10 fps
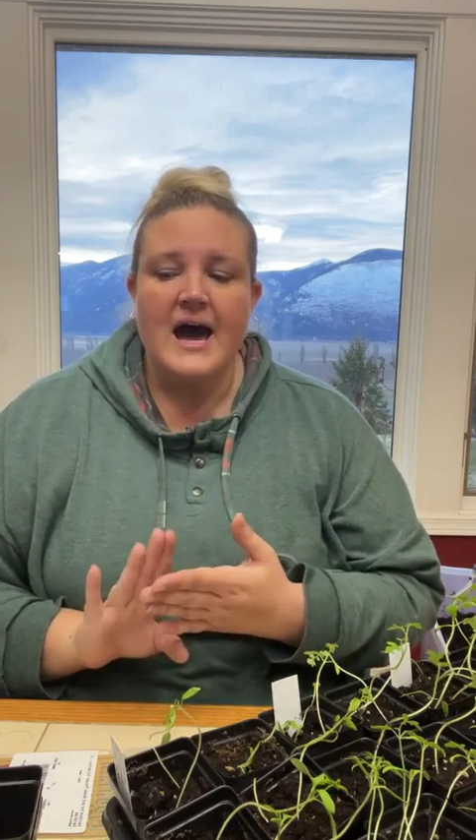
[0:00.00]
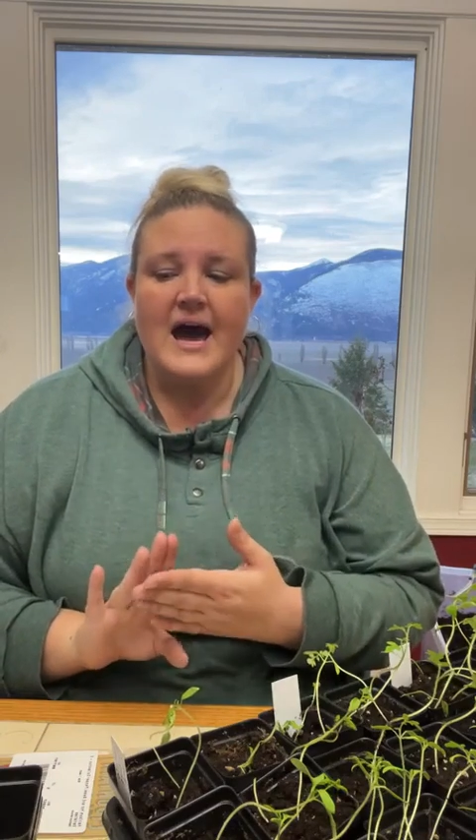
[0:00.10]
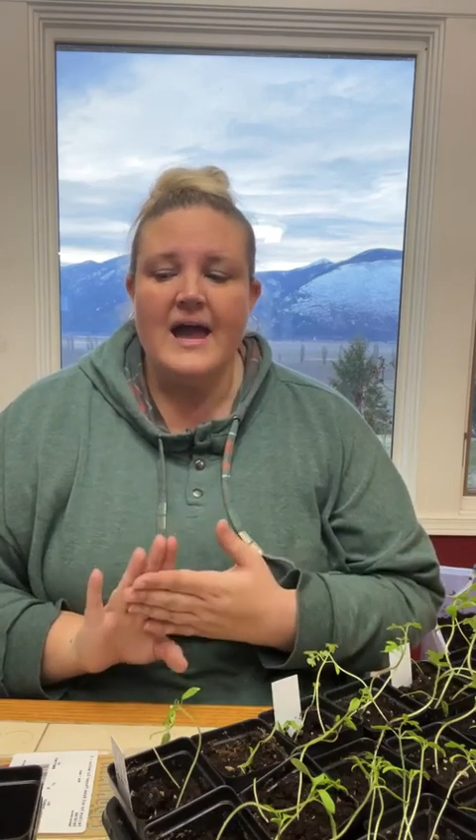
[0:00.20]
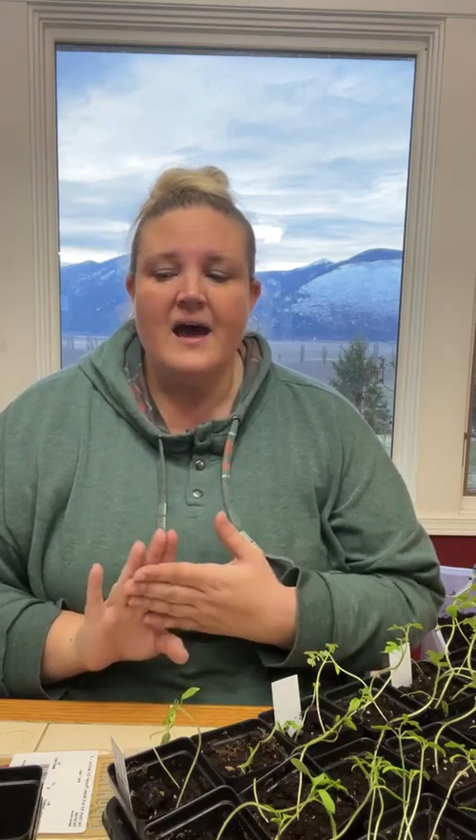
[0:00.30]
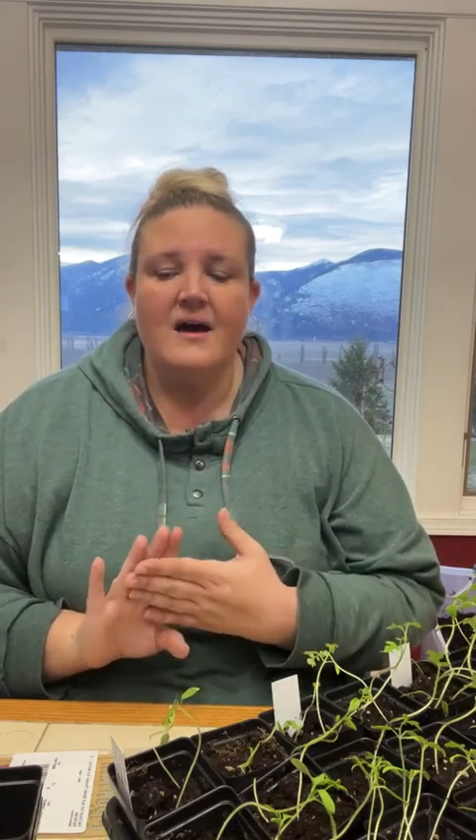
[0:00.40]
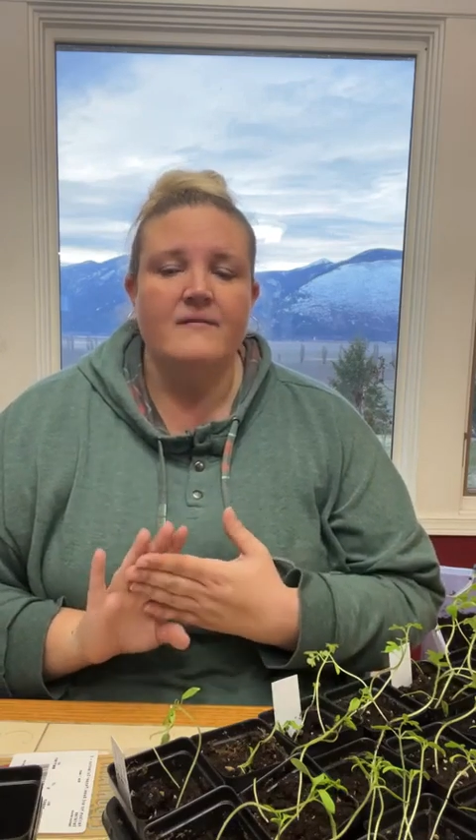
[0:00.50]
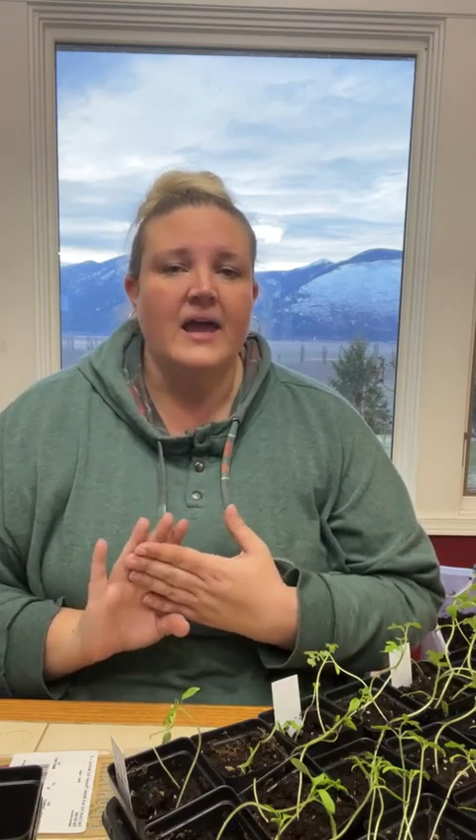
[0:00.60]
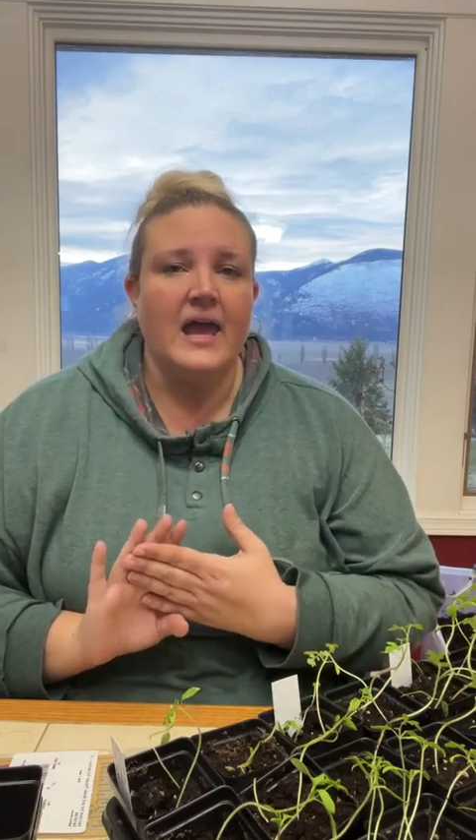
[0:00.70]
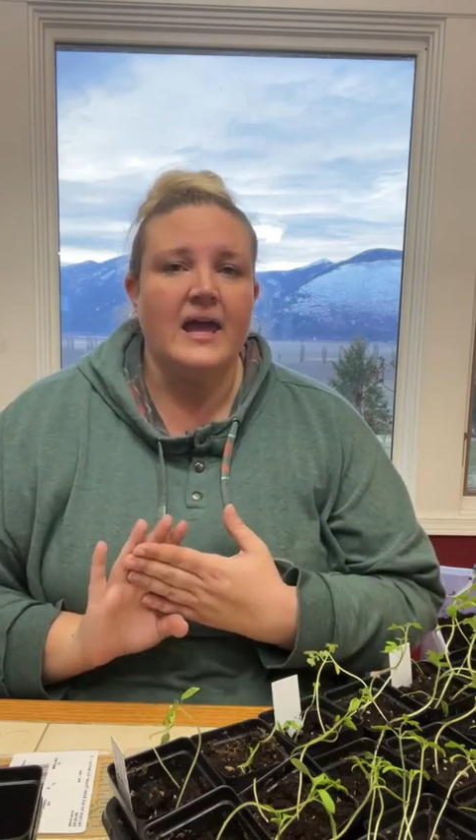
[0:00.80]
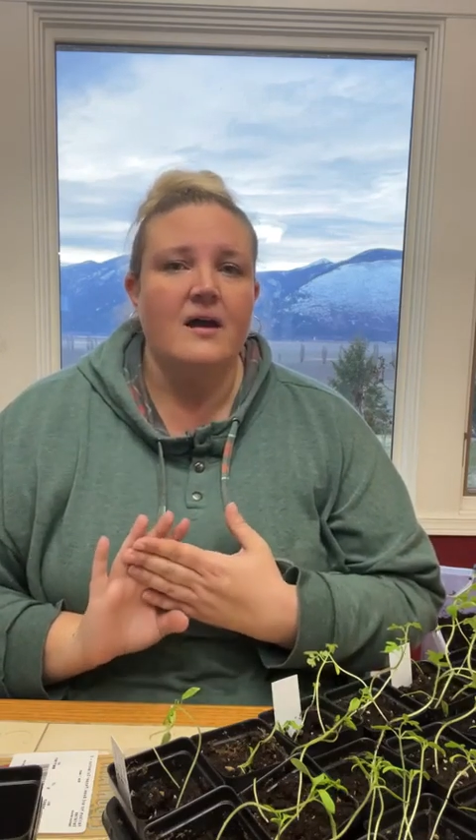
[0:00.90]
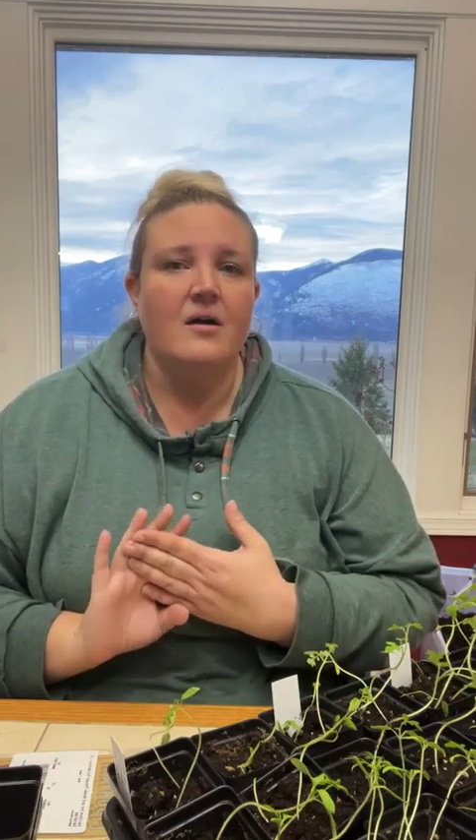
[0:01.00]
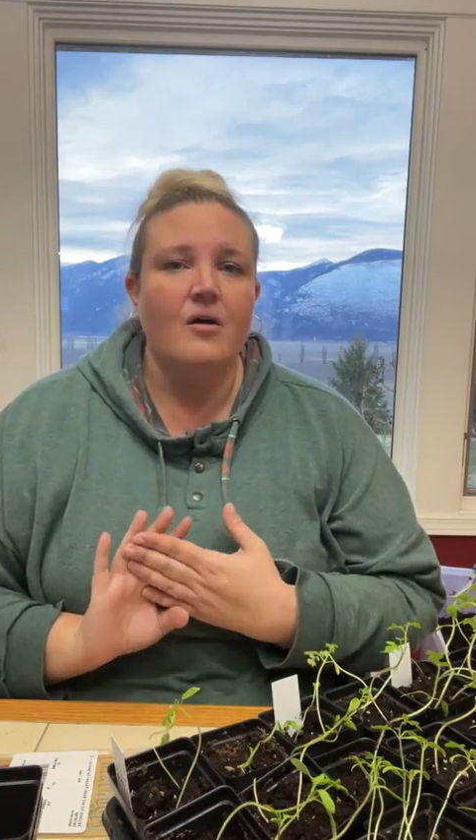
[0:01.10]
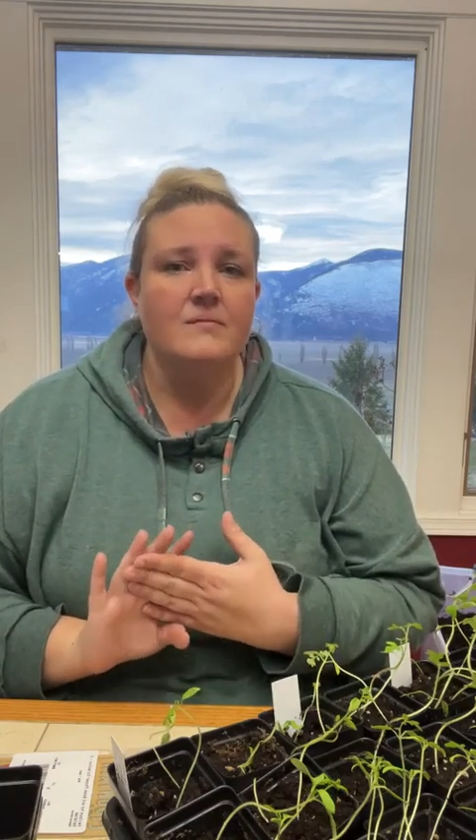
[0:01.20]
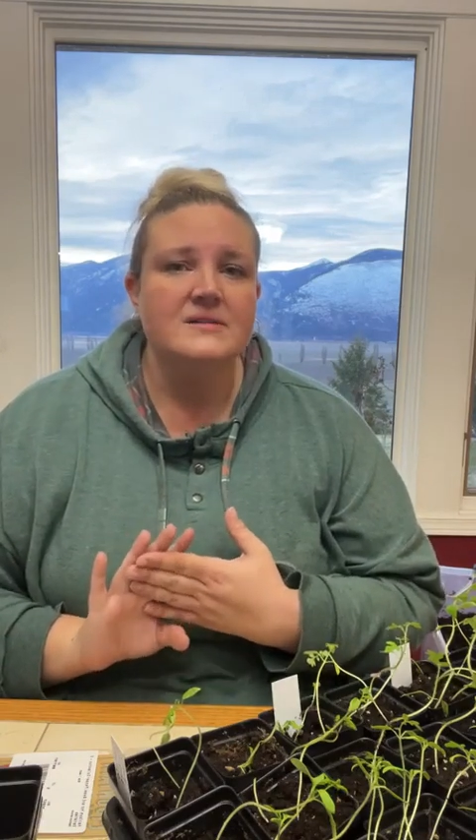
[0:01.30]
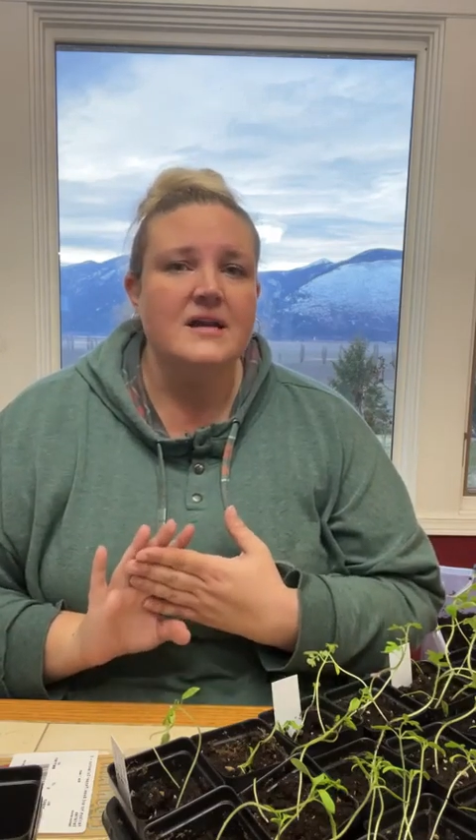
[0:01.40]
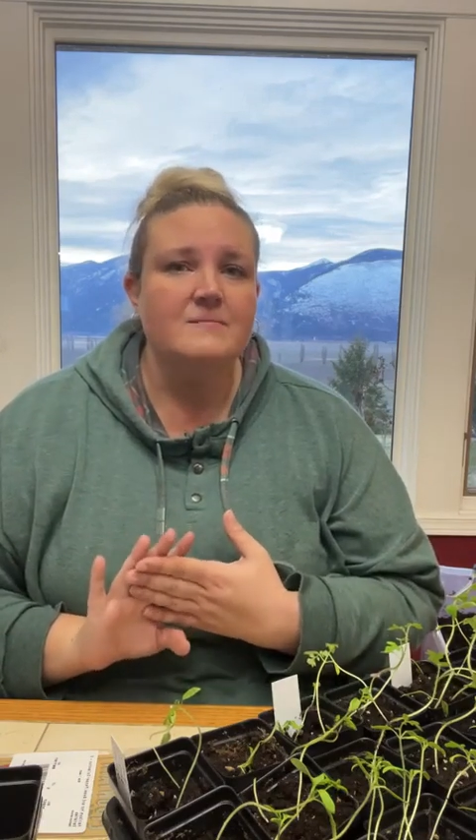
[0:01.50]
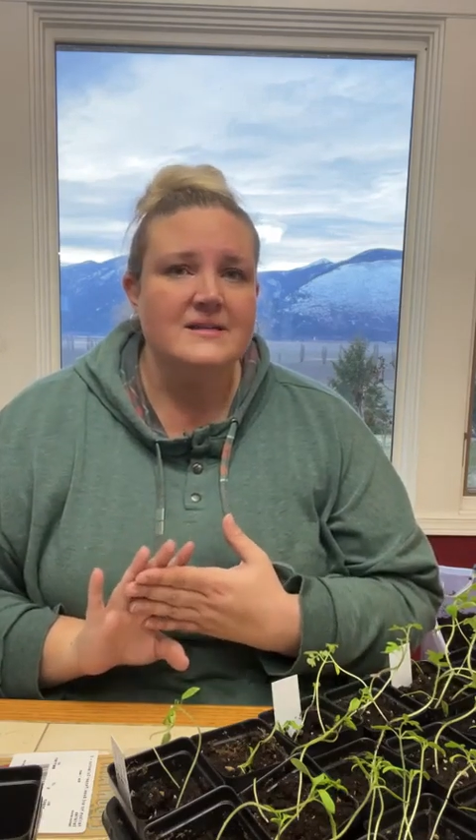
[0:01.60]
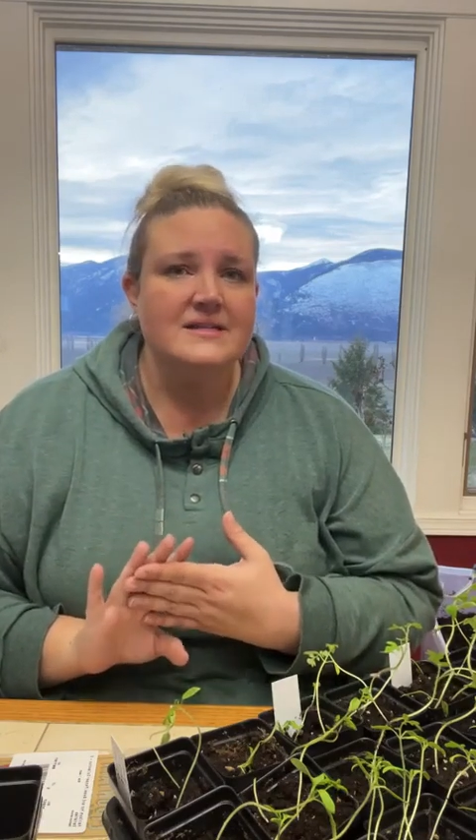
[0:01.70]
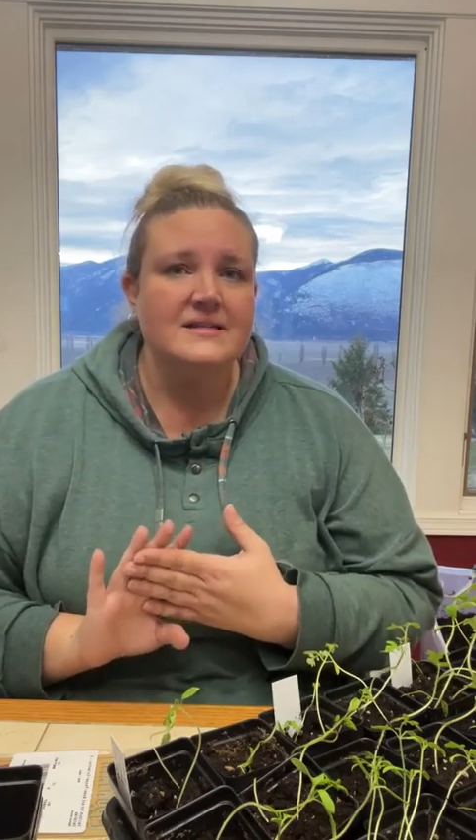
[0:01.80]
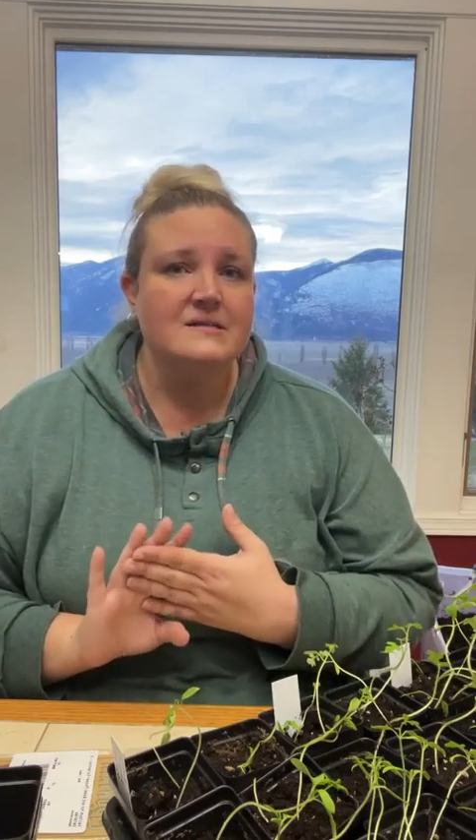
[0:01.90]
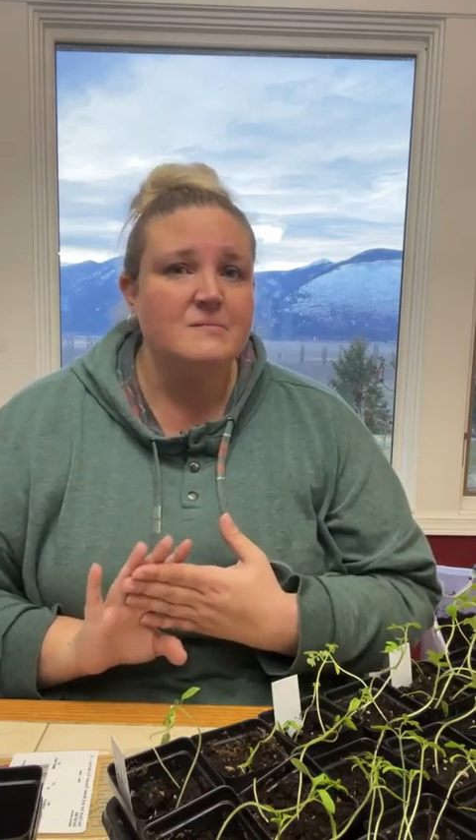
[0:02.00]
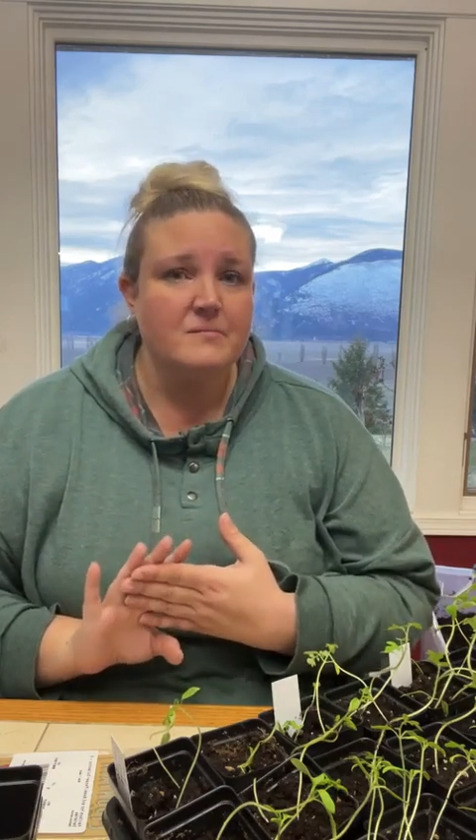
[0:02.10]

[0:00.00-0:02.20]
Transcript: I have a Homestead business